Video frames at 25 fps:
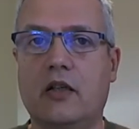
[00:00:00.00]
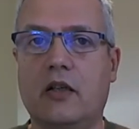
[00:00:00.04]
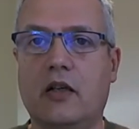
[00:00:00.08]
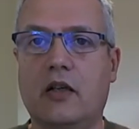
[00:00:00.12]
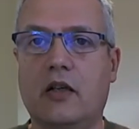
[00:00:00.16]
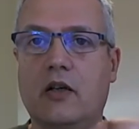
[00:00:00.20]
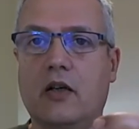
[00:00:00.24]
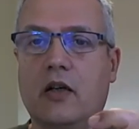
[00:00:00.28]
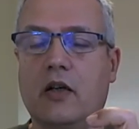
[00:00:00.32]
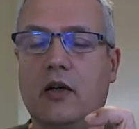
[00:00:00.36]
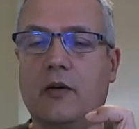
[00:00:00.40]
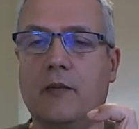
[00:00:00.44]

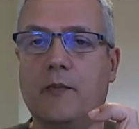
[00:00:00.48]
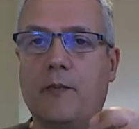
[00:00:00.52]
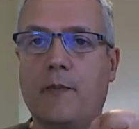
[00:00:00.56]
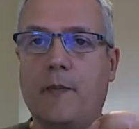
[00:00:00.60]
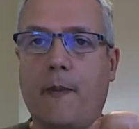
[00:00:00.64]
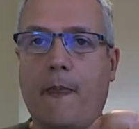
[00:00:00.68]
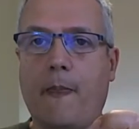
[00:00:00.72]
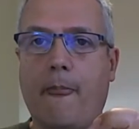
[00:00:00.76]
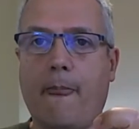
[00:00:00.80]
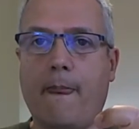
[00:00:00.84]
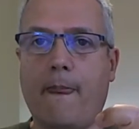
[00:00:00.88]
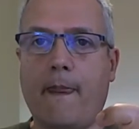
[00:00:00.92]

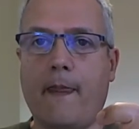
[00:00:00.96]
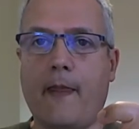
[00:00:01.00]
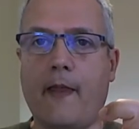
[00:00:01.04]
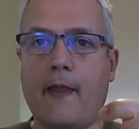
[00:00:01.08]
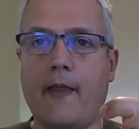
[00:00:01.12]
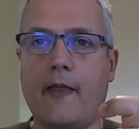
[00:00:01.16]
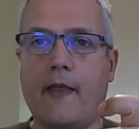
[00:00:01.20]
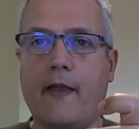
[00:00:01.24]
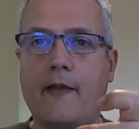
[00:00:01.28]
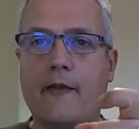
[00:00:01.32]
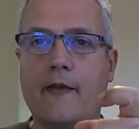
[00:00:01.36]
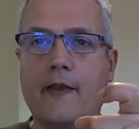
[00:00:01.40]

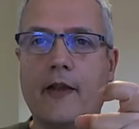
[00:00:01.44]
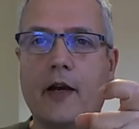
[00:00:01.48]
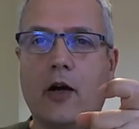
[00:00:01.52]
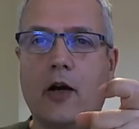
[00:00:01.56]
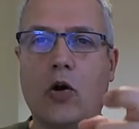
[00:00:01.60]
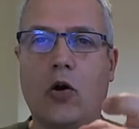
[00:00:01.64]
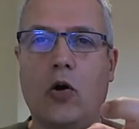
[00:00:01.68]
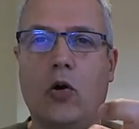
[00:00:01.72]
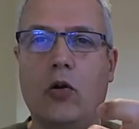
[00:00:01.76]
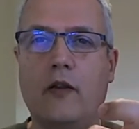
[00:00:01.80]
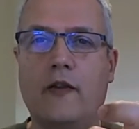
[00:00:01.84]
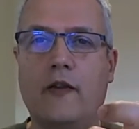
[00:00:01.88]
the
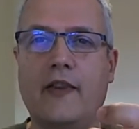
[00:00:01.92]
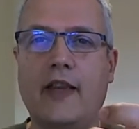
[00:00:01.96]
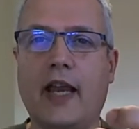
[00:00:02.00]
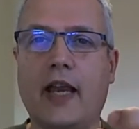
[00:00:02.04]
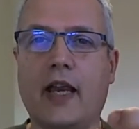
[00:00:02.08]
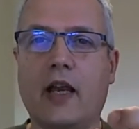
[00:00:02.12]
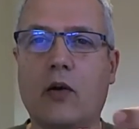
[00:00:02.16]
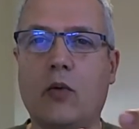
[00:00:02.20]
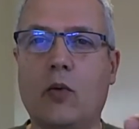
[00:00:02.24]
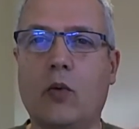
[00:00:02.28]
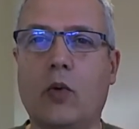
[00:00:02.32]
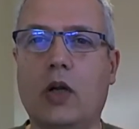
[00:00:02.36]
whole
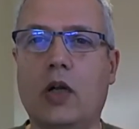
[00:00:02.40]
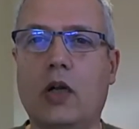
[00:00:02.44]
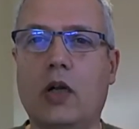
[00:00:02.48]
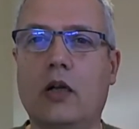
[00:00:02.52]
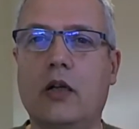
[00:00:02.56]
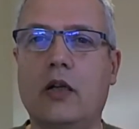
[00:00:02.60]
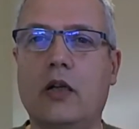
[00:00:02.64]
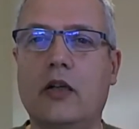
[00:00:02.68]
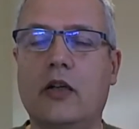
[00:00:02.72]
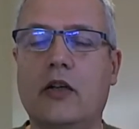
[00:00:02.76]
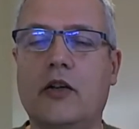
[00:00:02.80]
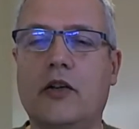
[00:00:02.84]
thing
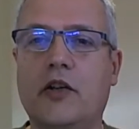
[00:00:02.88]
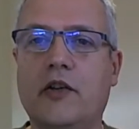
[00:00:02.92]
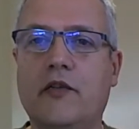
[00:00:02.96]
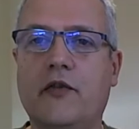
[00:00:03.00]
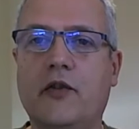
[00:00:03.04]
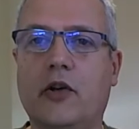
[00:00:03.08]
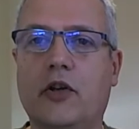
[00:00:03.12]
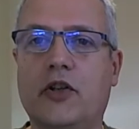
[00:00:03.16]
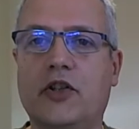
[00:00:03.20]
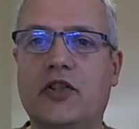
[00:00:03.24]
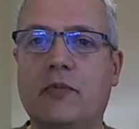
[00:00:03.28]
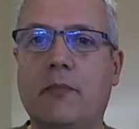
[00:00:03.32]
will
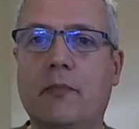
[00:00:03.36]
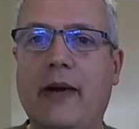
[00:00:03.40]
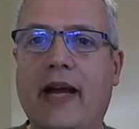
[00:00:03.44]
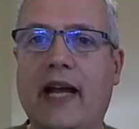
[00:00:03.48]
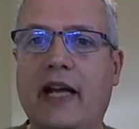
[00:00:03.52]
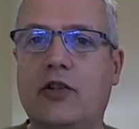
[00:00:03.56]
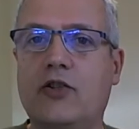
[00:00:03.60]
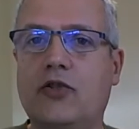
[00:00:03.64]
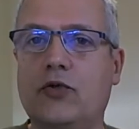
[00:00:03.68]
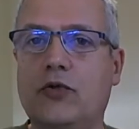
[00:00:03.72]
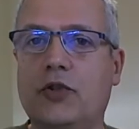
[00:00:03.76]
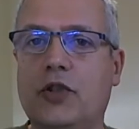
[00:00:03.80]
revert
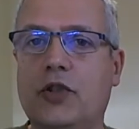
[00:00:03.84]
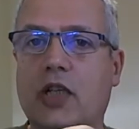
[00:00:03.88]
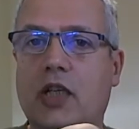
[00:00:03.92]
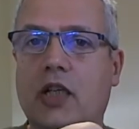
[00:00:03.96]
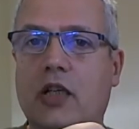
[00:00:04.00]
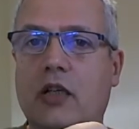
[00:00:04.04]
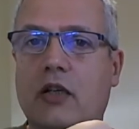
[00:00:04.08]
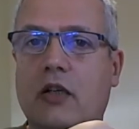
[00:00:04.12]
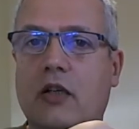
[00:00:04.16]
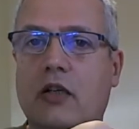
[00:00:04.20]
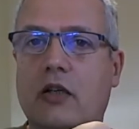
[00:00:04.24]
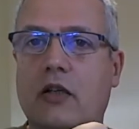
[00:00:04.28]
back to the
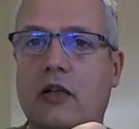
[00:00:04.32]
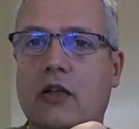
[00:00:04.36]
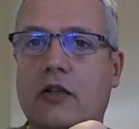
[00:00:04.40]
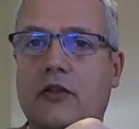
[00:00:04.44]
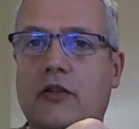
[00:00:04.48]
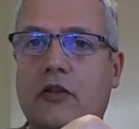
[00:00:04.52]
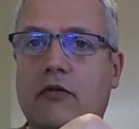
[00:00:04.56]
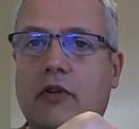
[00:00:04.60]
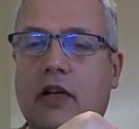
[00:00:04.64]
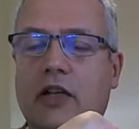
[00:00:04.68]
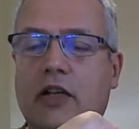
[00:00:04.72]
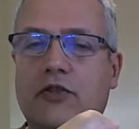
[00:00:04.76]

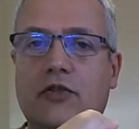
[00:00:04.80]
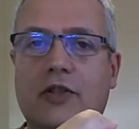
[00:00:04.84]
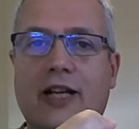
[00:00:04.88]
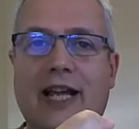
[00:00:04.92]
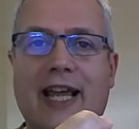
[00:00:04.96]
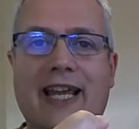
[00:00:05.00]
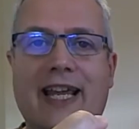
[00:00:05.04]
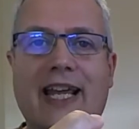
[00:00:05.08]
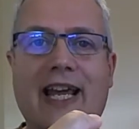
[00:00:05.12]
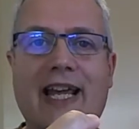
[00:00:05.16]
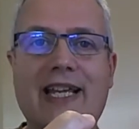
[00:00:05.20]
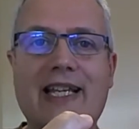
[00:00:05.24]
direction
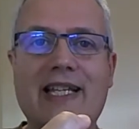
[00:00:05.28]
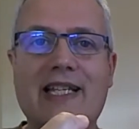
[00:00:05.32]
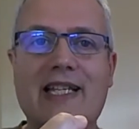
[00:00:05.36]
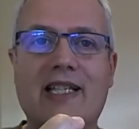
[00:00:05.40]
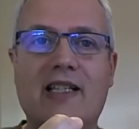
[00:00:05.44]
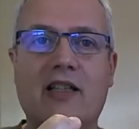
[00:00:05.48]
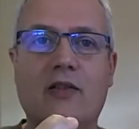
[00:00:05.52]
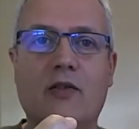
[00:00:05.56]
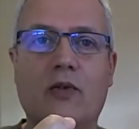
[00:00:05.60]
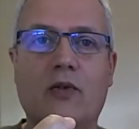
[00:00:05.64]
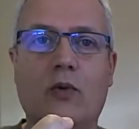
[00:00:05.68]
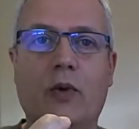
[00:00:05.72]

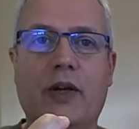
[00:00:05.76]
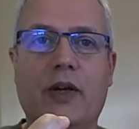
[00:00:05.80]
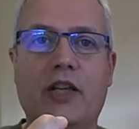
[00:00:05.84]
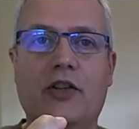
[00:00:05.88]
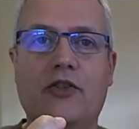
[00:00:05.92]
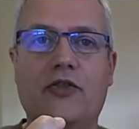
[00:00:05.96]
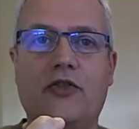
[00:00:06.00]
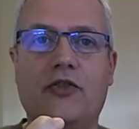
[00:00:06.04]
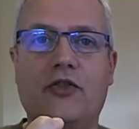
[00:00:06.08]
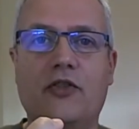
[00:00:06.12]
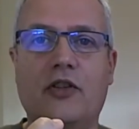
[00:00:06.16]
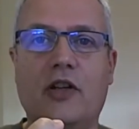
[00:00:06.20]
against
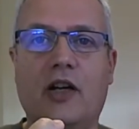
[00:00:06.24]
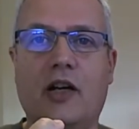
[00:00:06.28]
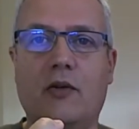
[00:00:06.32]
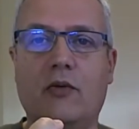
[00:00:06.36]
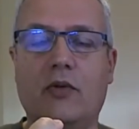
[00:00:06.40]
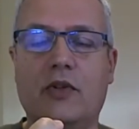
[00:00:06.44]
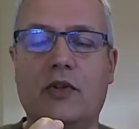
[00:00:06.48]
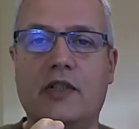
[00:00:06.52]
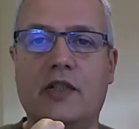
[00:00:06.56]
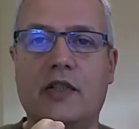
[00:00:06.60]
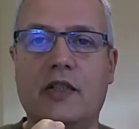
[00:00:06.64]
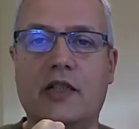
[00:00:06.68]
which I
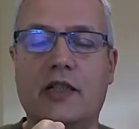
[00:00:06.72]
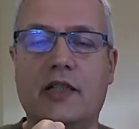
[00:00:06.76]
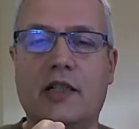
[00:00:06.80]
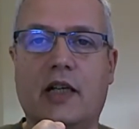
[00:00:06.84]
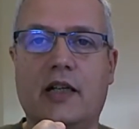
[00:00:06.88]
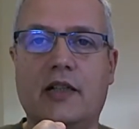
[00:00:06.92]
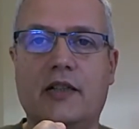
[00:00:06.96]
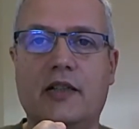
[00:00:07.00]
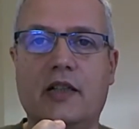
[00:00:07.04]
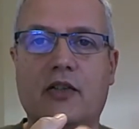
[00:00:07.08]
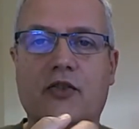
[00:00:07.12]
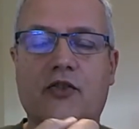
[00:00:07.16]
was
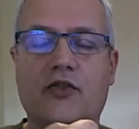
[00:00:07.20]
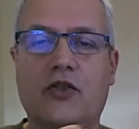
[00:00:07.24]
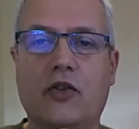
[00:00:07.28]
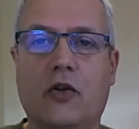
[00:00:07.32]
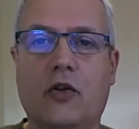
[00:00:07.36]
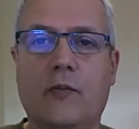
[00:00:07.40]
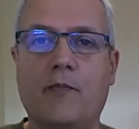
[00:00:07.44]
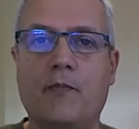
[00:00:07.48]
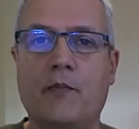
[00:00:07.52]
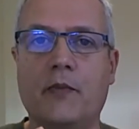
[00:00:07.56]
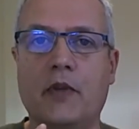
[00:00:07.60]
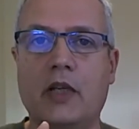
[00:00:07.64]
starting.
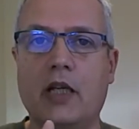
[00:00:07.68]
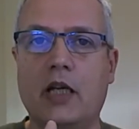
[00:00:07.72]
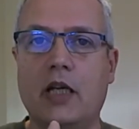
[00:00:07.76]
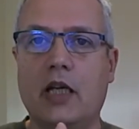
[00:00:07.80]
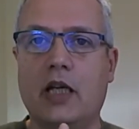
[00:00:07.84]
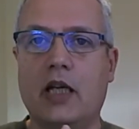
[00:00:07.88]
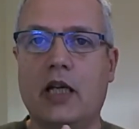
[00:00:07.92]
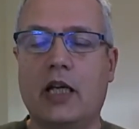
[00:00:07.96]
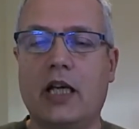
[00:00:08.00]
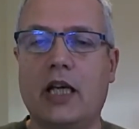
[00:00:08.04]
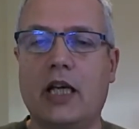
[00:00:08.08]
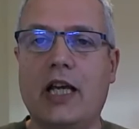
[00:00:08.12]
So
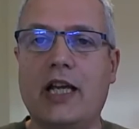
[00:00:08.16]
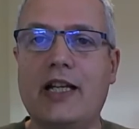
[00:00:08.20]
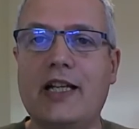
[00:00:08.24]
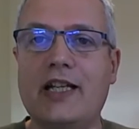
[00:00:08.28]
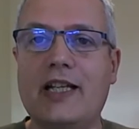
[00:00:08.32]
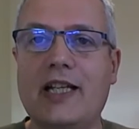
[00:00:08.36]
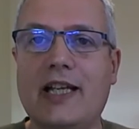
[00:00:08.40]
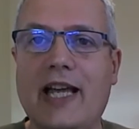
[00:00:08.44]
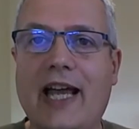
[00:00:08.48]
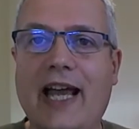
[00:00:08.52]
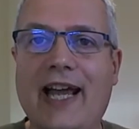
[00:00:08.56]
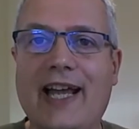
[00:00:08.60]
in
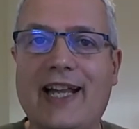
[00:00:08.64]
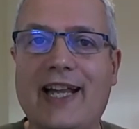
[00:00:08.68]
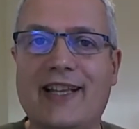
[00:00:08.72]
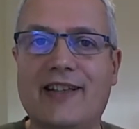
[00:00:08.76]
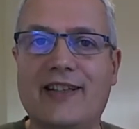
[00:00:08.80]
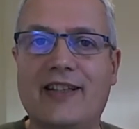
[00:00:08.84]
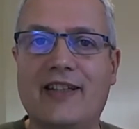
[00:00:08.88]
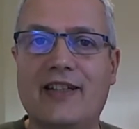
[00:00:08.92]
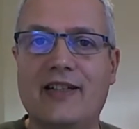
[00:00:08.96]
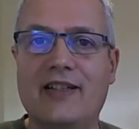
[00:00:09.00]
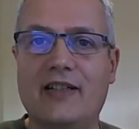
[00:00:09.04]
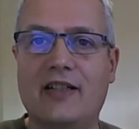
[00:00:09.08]
the
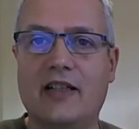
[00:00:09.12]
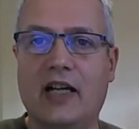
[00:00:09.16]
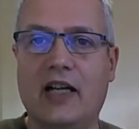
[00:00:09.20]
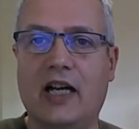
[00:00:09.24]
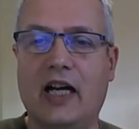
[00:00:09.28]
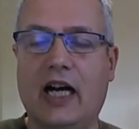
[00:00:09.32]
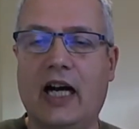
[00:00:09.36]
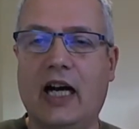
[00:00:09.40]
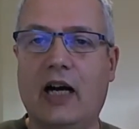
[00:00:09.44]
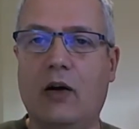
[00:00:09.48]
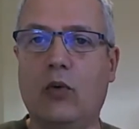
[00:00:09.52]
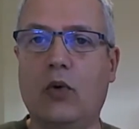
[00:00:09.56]
end,
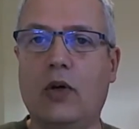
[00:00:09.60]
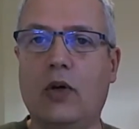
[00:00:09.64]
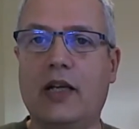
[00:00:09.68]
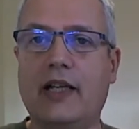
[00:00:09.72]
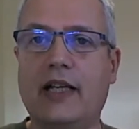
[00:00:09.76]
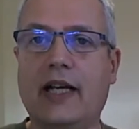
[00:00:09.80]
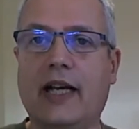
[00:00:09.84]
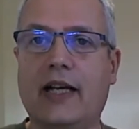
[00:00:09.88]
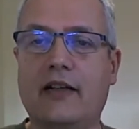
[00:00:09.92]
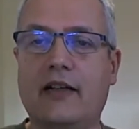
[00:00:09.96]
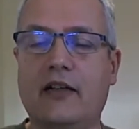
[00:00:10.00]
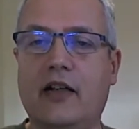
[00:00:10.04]
I will
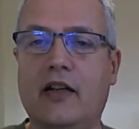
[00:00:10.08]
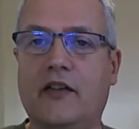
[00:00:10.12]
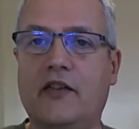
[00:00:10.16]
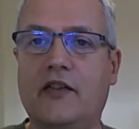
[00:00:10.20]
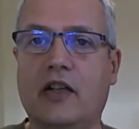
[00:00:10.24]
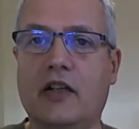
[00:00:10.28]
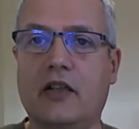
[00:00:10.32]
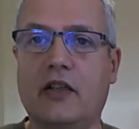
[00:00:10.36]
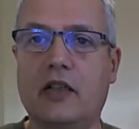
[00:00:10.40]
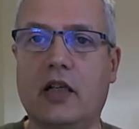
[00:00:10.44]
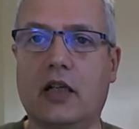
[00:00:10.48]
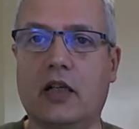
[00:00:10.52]
get
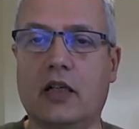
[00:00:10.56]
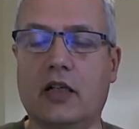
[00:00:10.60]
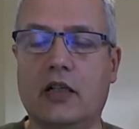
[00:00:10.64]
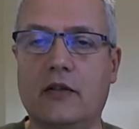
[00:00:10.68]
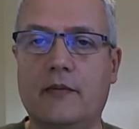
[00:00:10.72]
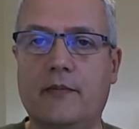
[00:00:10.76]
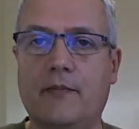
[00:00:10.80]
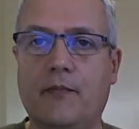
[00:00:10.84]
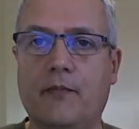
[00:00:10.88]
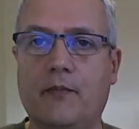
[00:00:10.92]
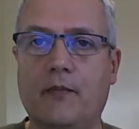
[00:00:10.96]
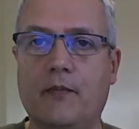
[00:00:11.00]
nothing done,
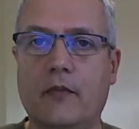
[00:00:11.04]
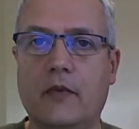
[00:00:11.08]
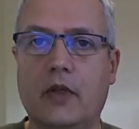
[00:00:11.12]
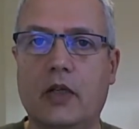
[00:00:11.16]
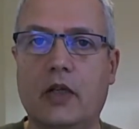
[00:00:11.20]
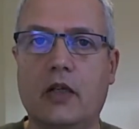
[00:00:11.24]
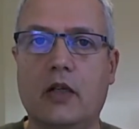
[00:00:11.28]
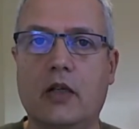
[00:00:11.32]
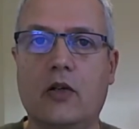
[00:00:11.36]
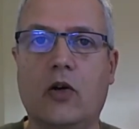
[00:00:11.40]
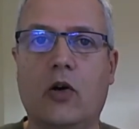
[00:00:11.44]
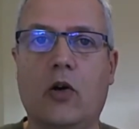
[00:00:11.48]

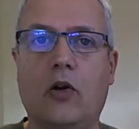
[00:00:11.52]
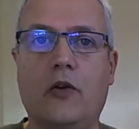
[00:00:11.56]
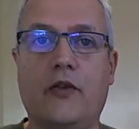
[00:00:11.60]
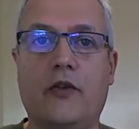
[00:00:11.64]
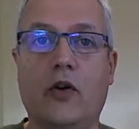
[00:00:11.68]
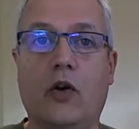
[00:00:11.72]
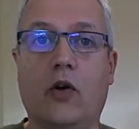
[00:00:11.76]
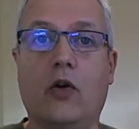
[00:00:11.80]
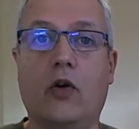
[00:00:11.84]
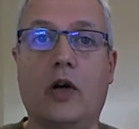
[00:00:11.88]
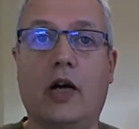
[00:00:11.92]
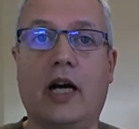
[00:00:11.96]

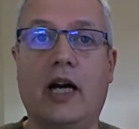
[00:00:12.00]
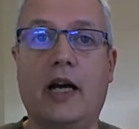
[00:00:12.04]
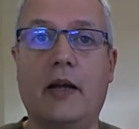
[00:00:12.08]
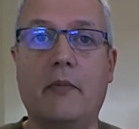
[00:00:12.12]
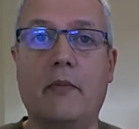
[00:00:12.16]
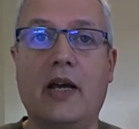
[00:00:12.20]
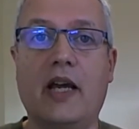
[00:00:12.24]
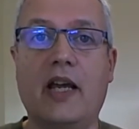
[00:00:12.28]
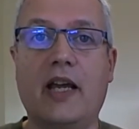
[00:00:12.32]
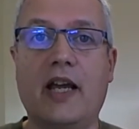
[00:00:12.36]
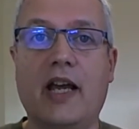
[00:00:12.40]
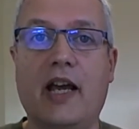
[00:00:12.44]
although I
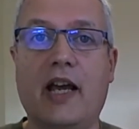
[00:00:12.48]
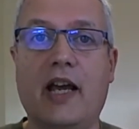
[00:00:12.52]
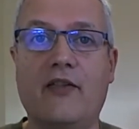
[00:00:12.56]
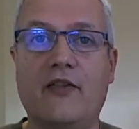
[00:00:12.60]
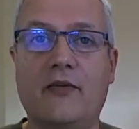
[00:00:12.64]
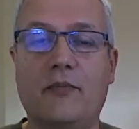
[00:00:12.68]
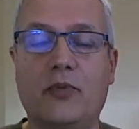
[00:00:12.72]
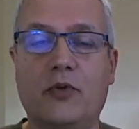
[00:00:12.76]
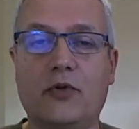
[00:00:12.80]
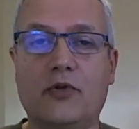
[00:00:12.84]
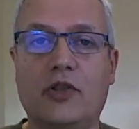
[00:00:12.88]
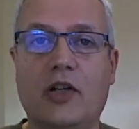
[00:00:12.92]
may
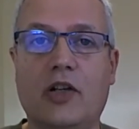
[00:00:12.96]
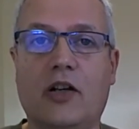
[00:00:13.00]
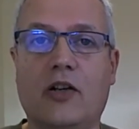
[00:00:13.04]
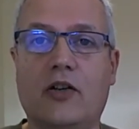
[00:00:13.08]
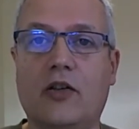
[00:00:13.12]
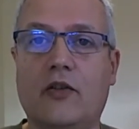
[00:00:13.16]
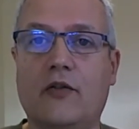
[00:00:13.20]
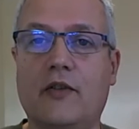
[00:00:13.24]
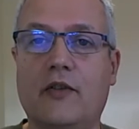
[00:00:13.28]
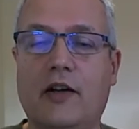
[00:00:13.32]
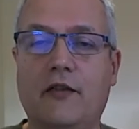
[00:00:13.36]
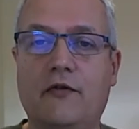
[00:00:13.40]
have put a lot
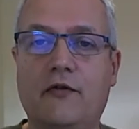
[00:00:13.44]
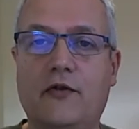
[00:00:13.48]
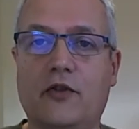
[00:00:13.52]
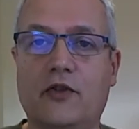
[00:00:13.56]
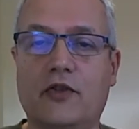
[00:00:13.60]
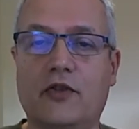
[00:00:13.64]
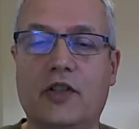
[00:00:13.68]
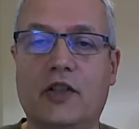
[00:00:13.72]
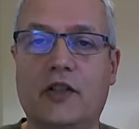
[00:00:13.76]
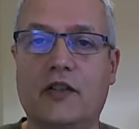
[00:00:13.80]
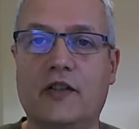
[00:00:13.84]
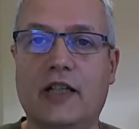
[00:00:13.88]
of
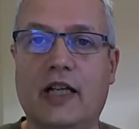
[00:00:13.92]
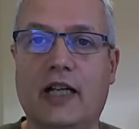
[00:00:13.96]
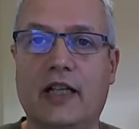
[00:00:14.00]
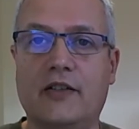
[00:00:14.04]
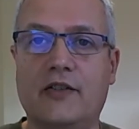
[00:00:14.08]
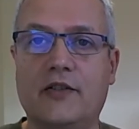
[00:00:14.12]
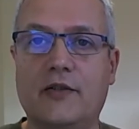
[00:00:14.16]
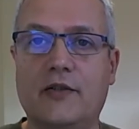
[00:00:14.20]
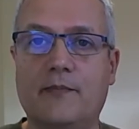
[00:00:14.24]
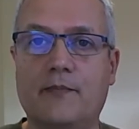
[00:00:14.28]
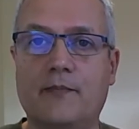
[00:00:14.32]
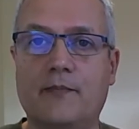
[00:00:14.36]
effort in that.